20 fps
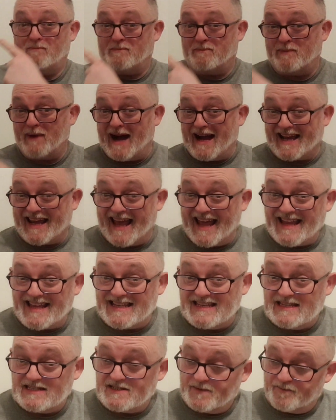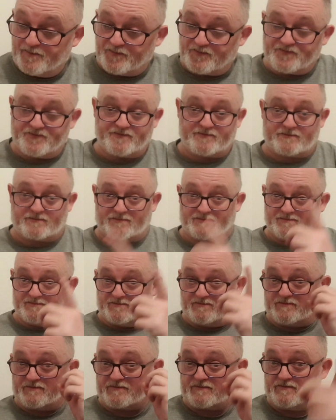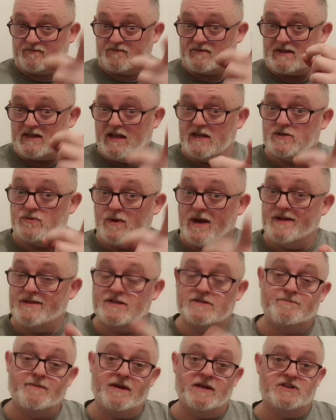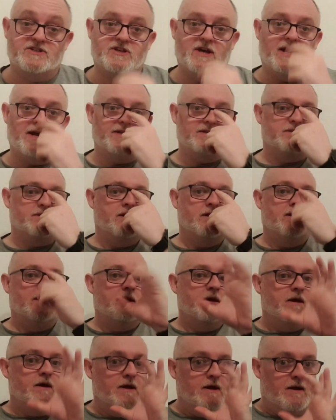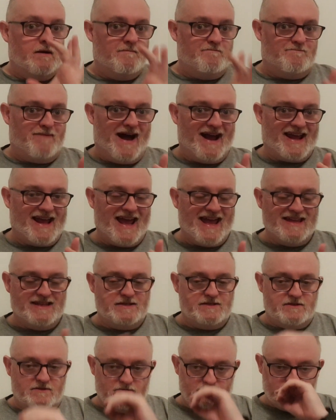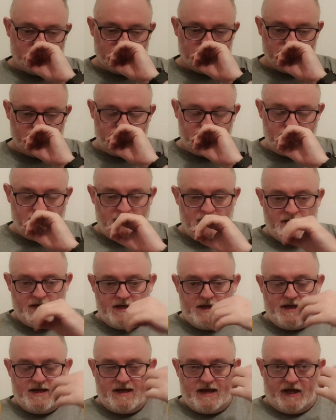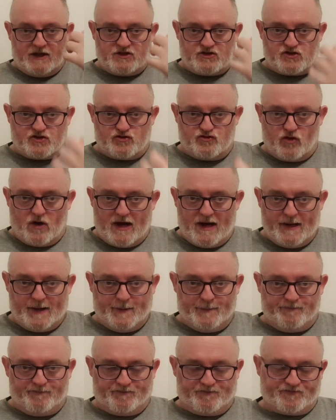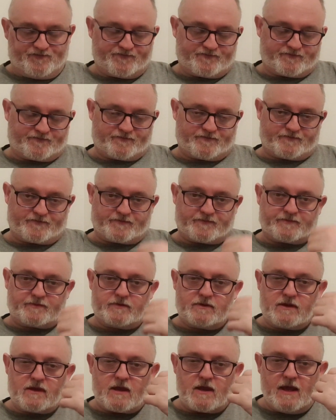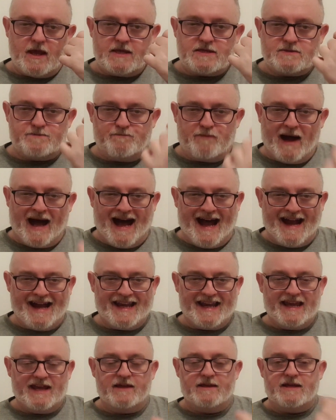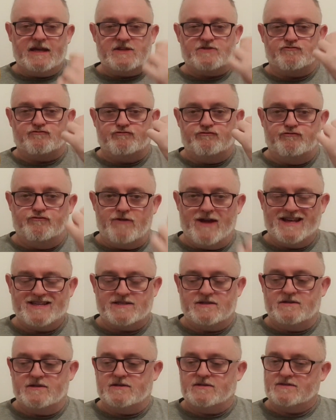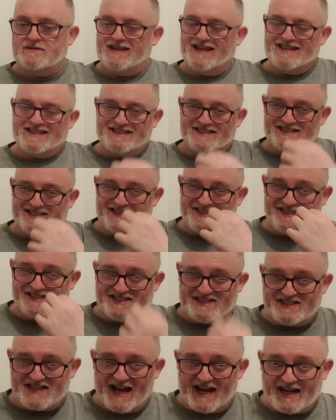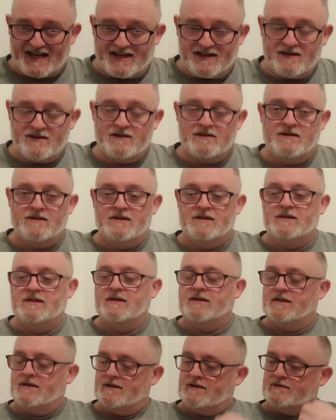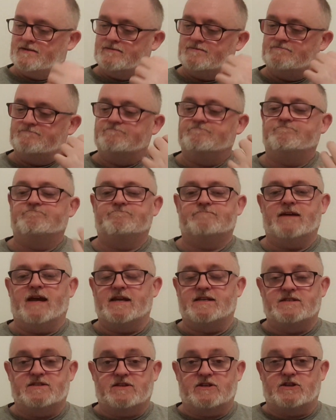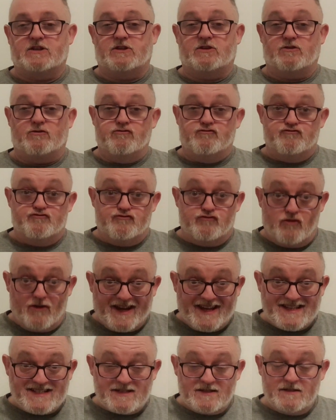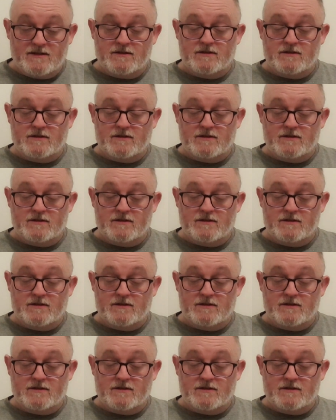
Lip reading: Back end is where this beer shines. Back end, it's dry, it's piney, it's resinous, it's dank, it's great.